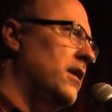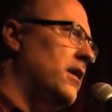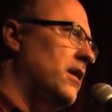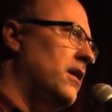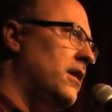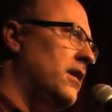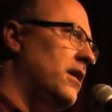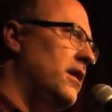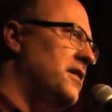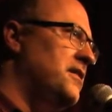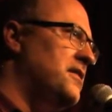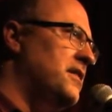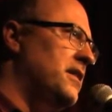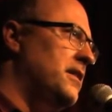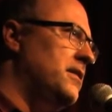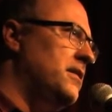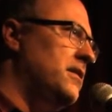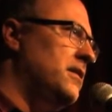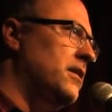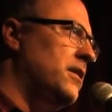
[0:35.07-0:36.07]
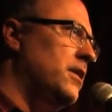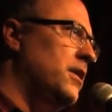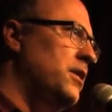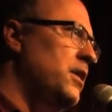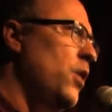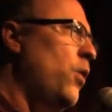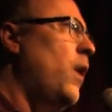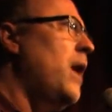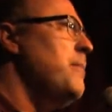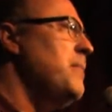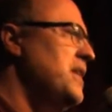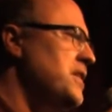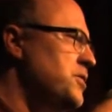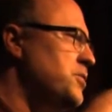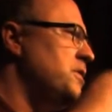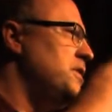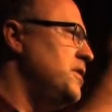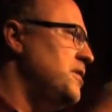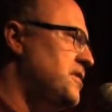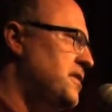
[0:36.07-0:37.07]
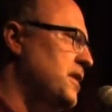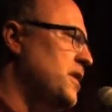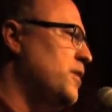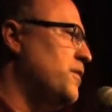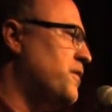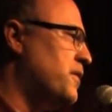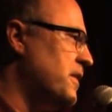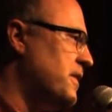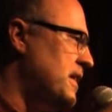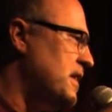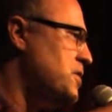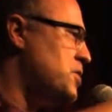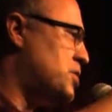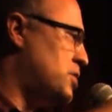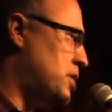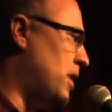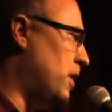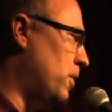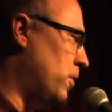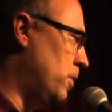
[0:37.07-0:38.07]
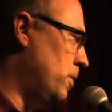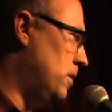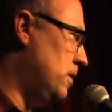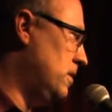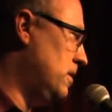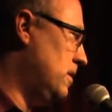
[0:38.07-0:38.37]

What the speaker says: I said, no, I'm introducing you for this show.